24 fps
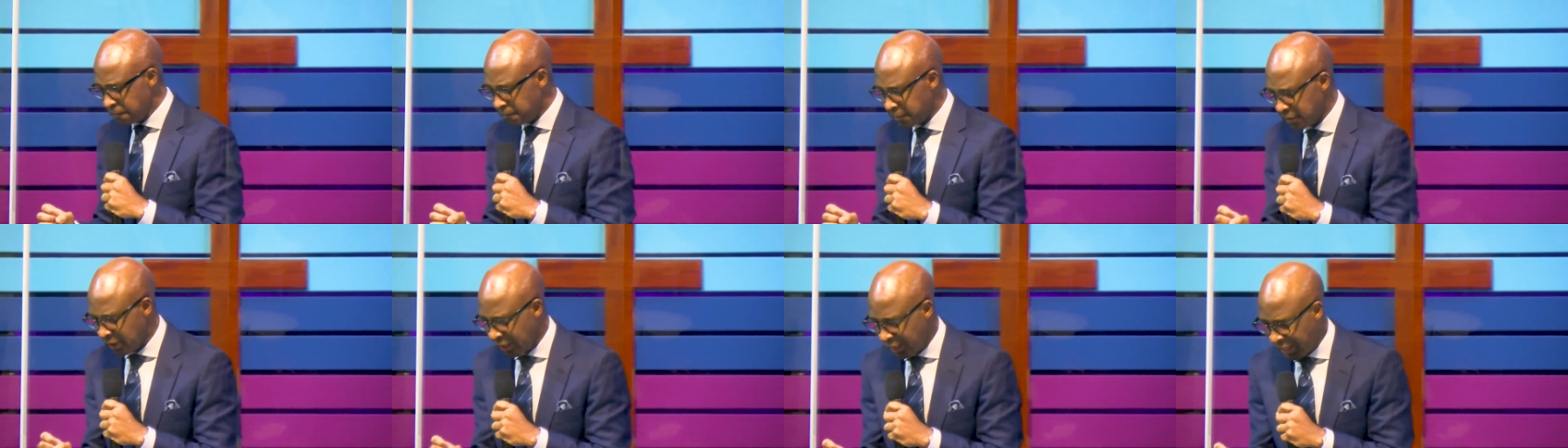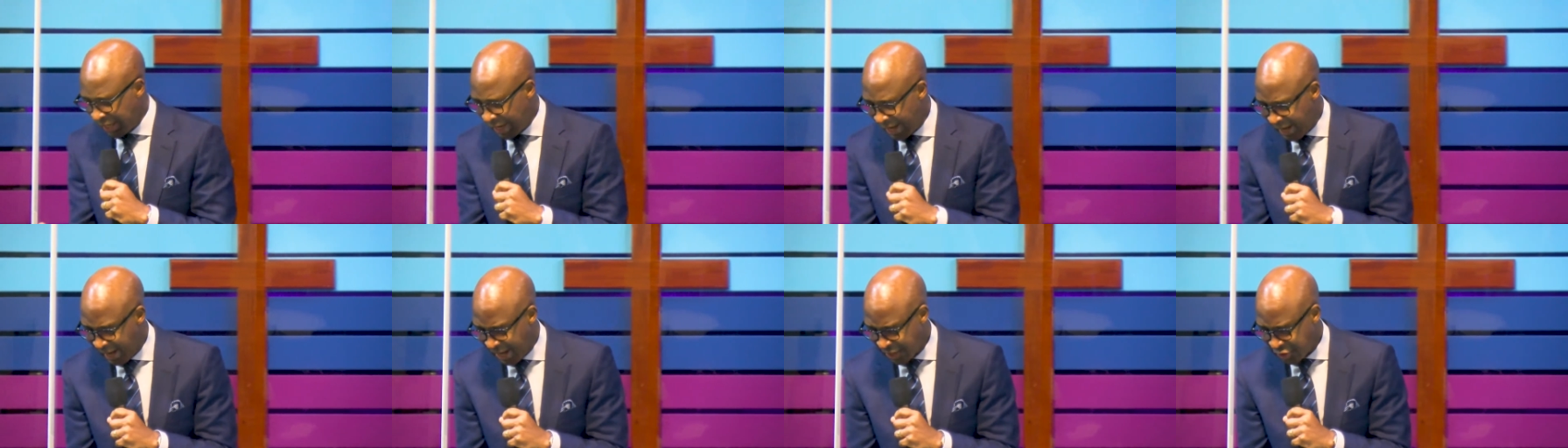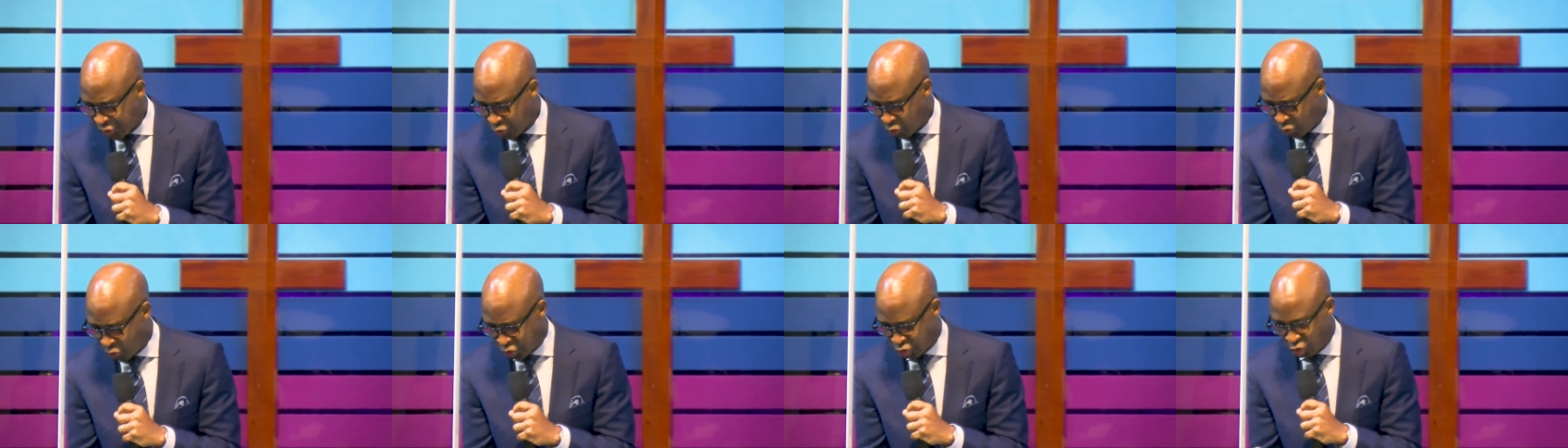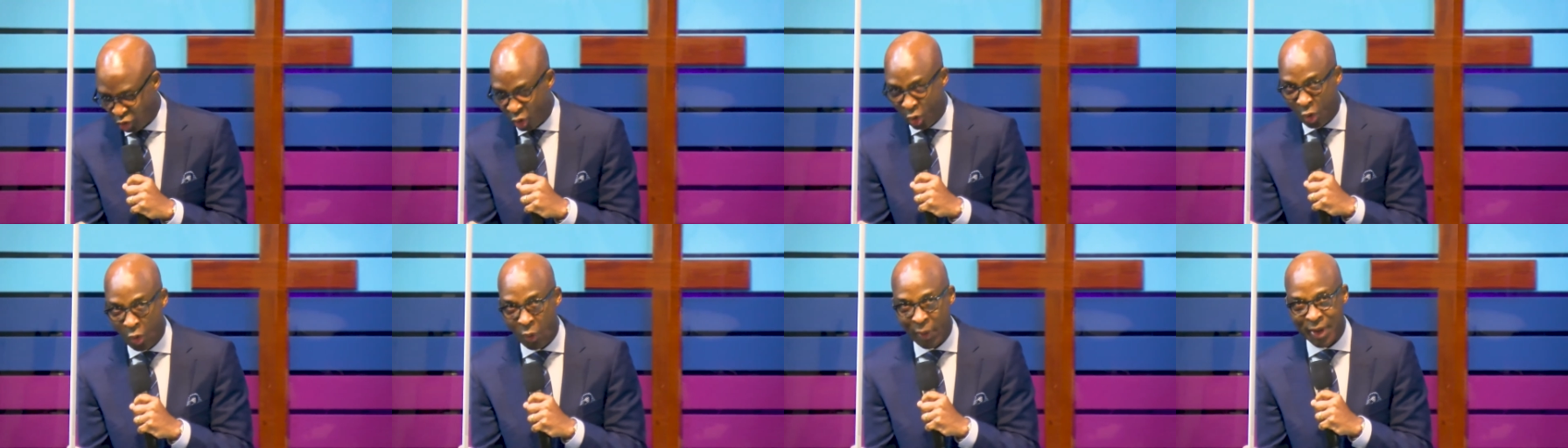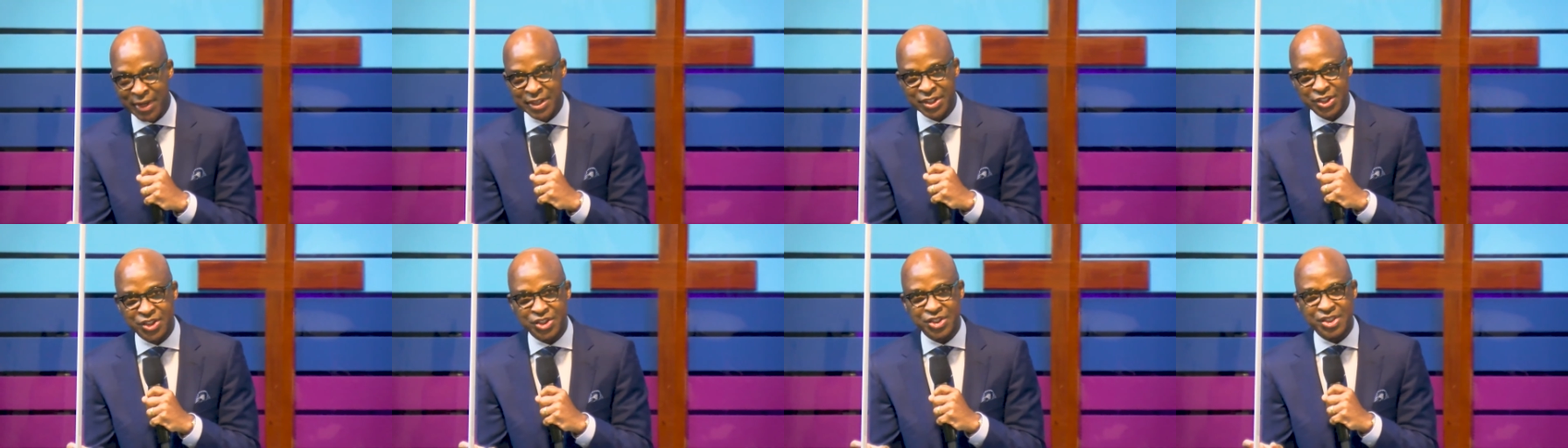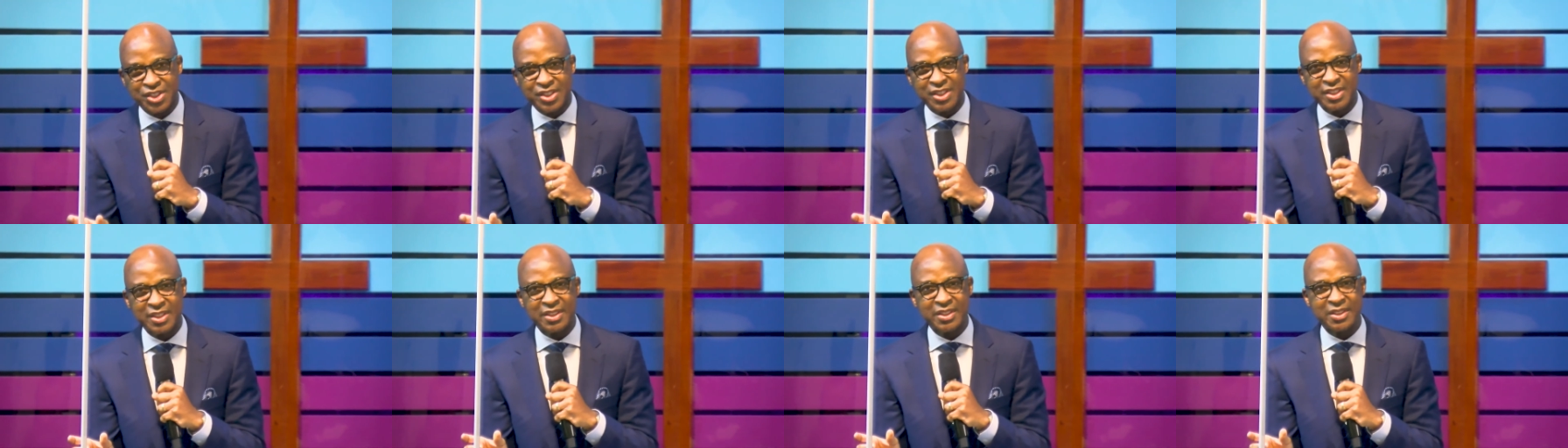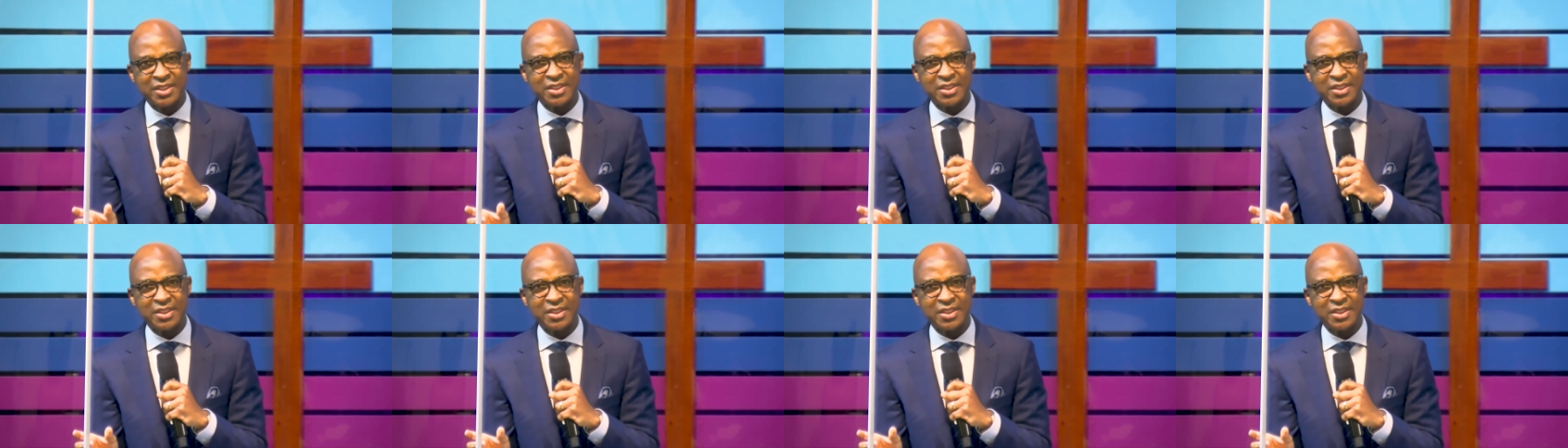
the light was quenched.